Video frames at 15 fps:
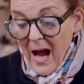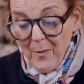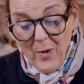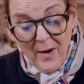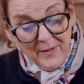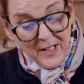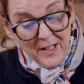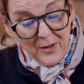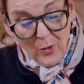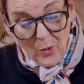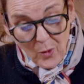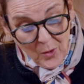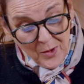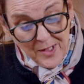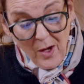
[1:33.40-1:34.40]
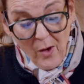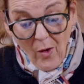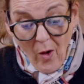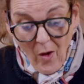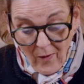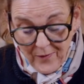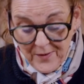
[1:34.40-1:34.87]
And Wevet can also
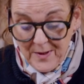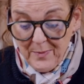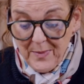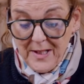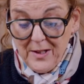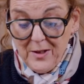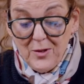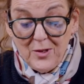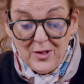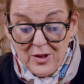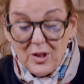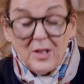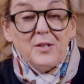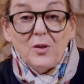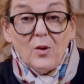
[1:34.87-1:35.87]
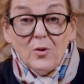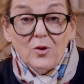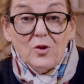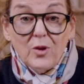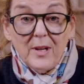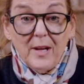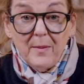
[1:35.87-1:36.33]
often be used just on
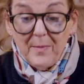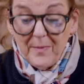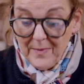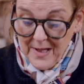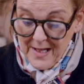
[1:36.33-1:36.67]
trim.